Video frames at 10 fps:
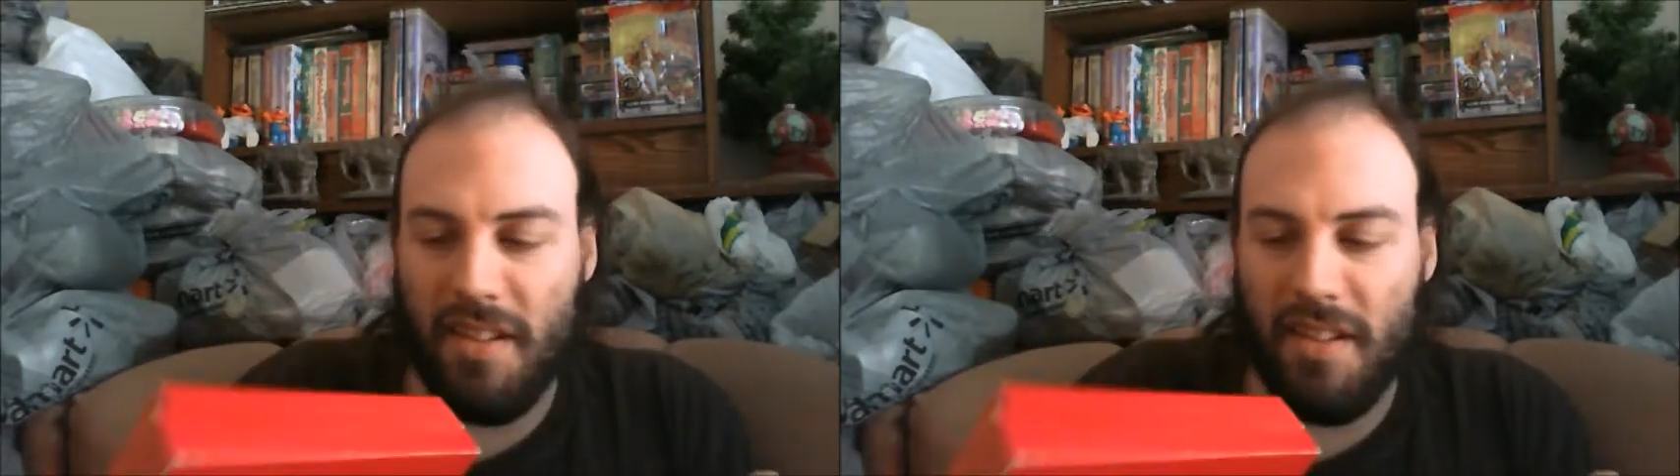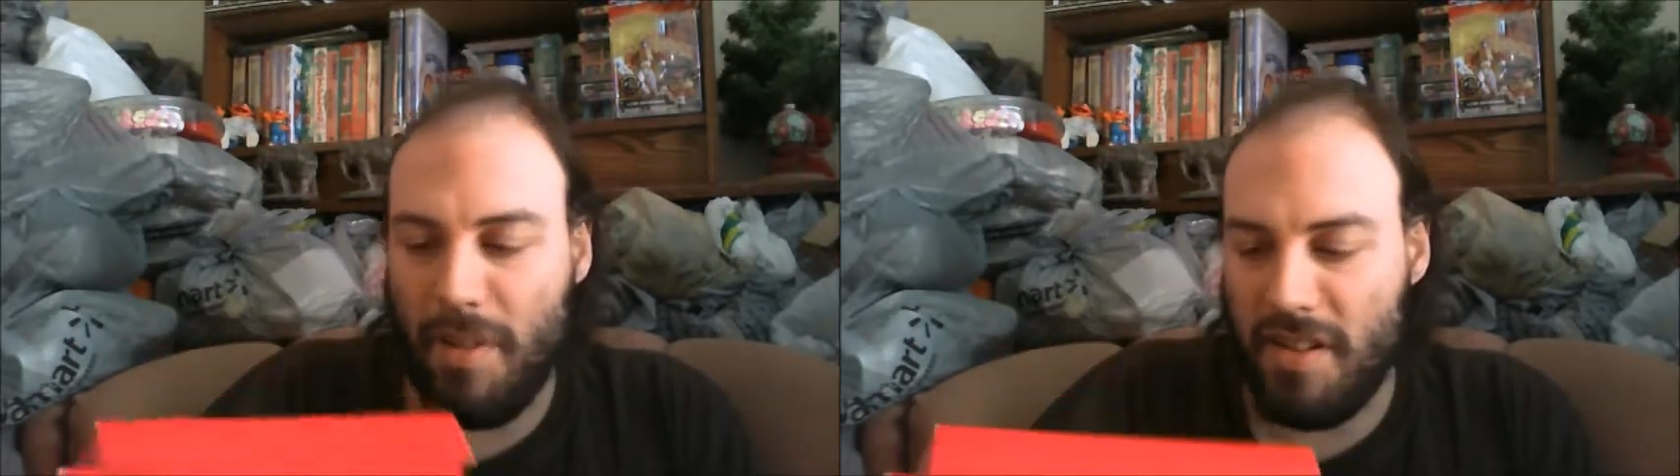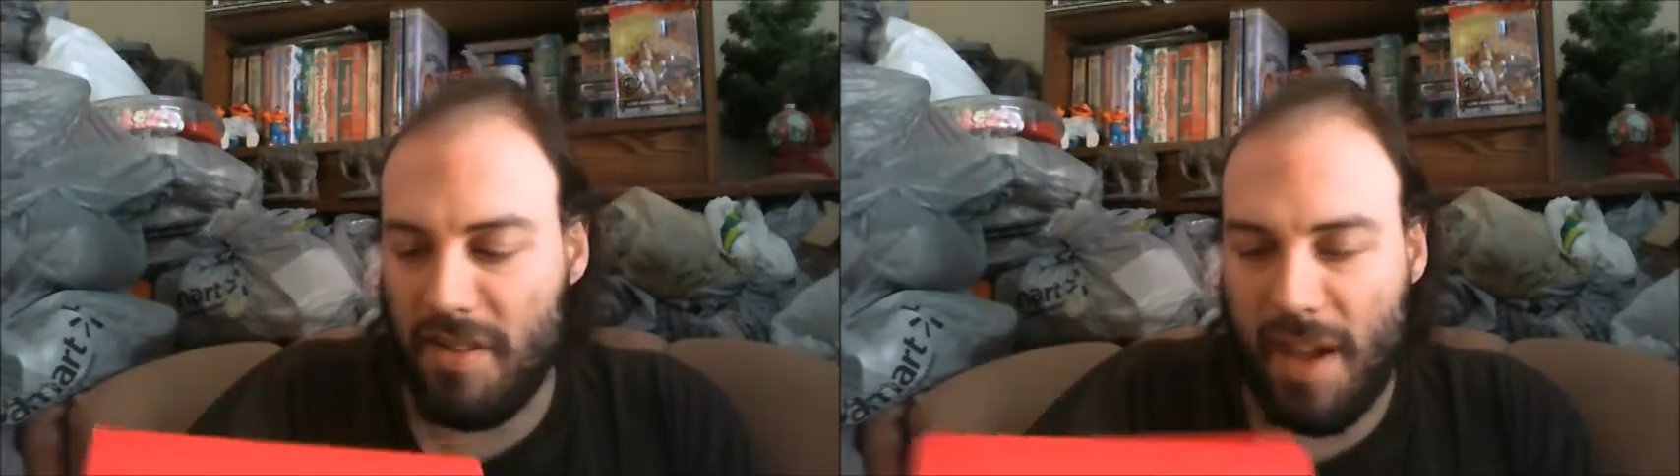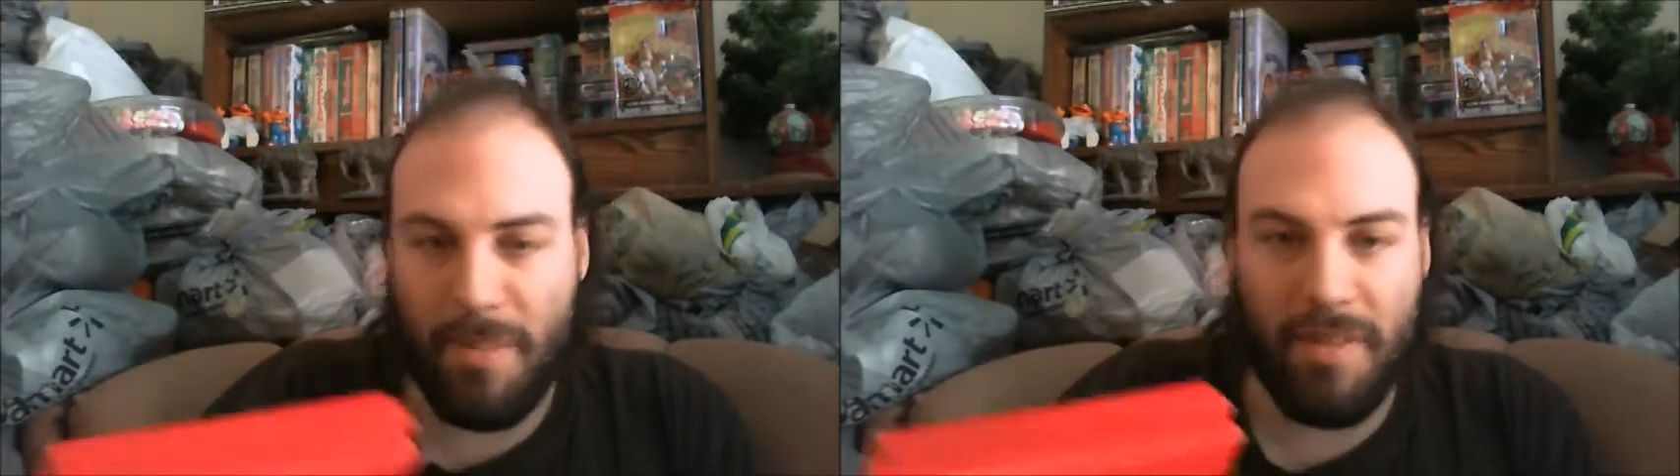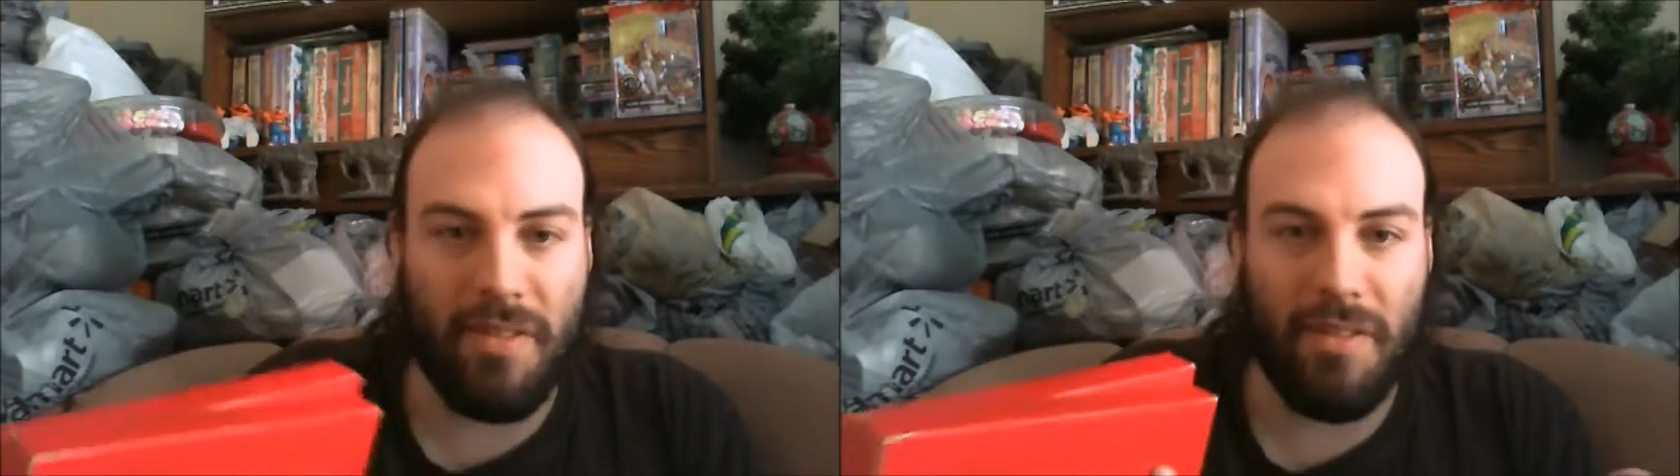a bunch of
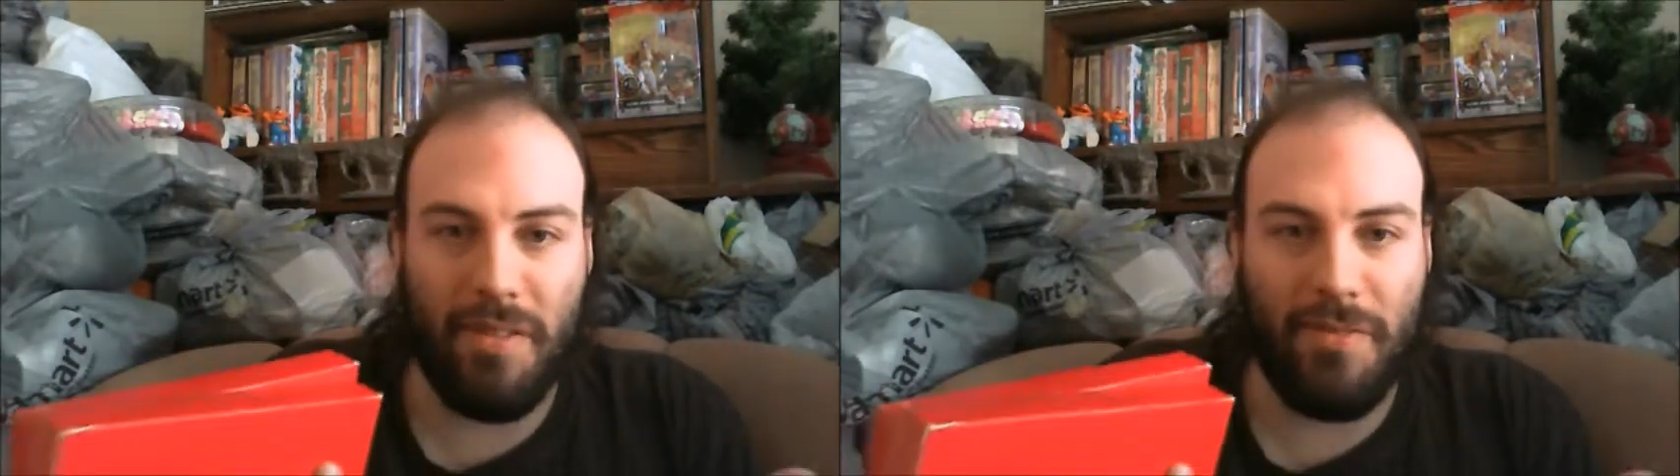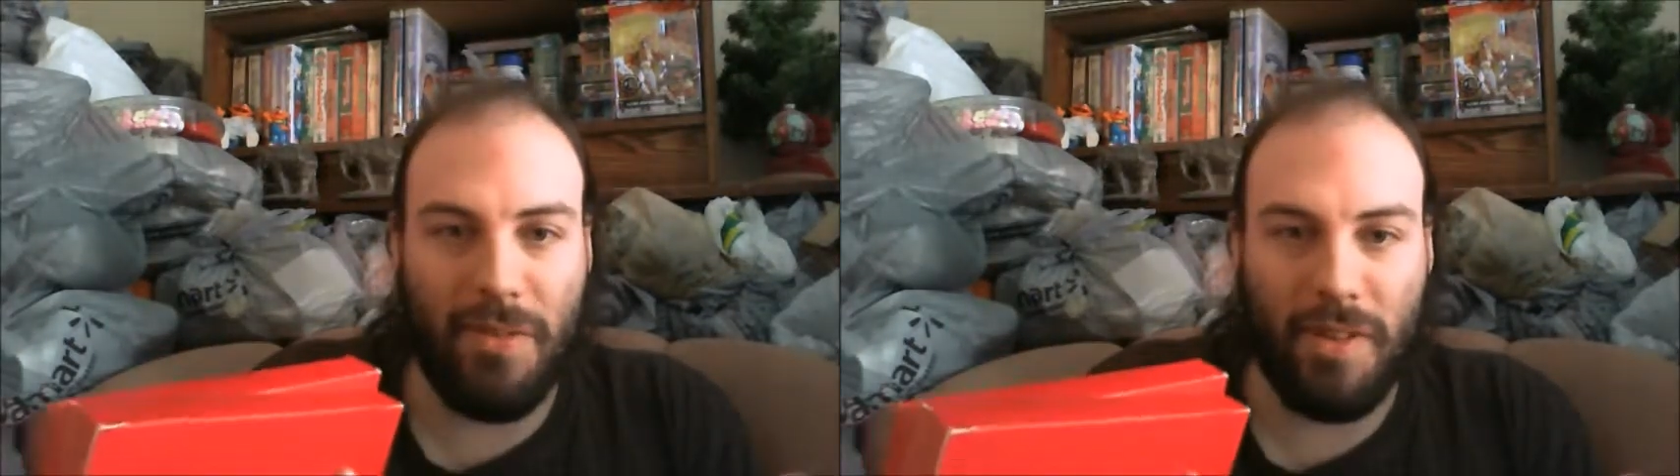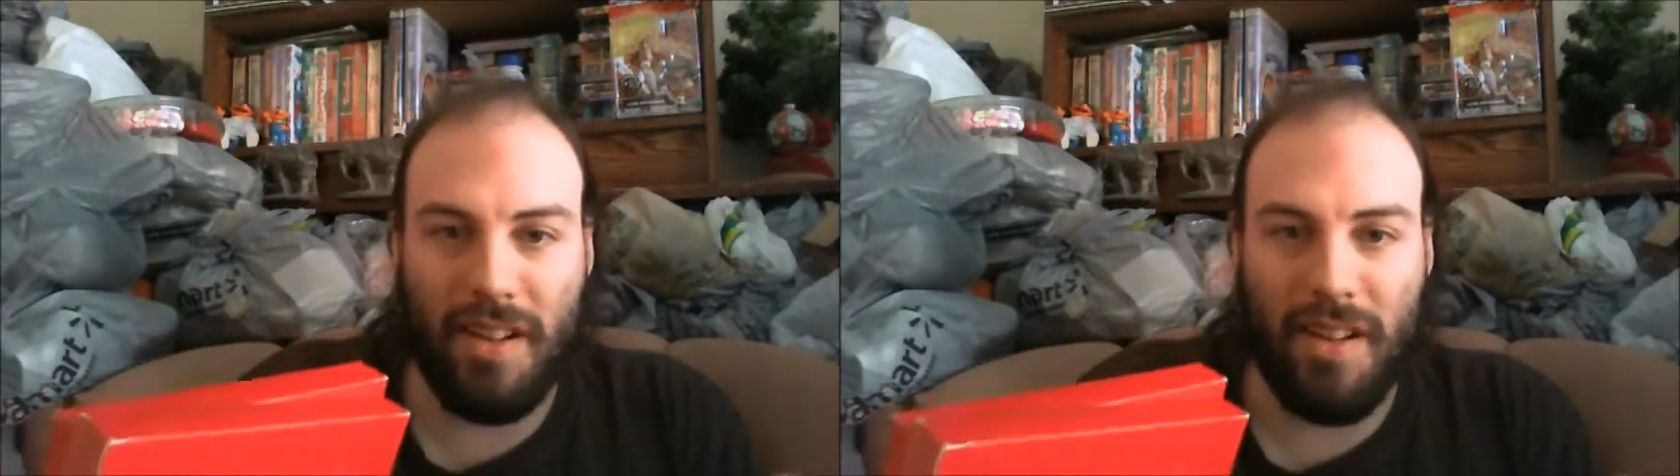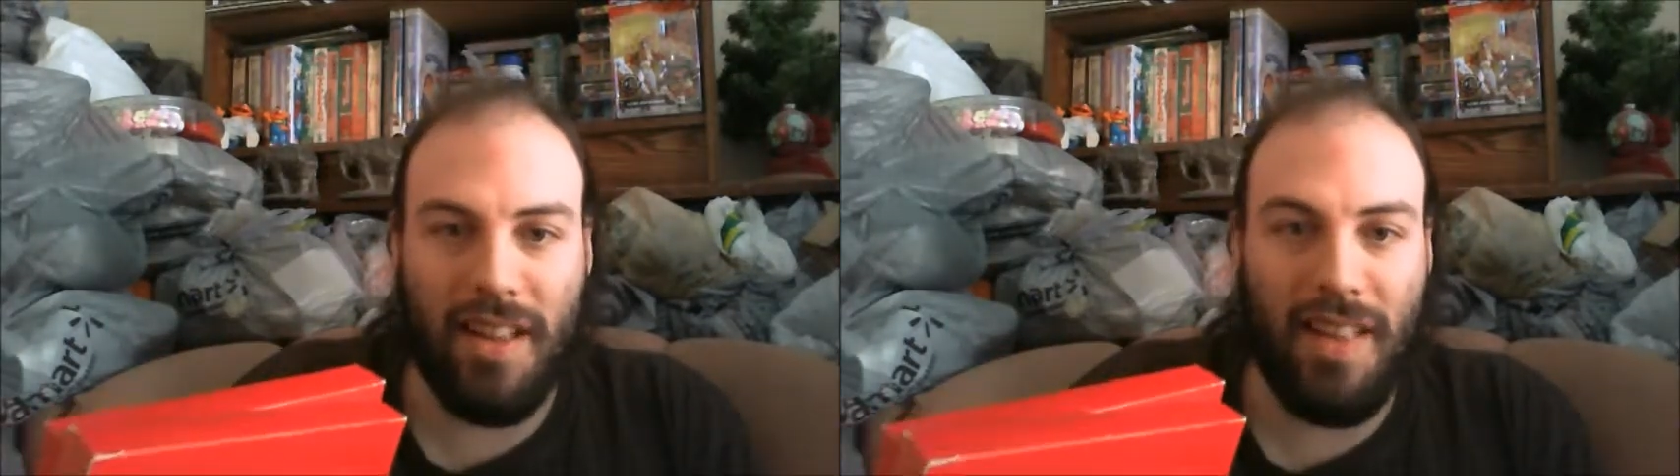episodes for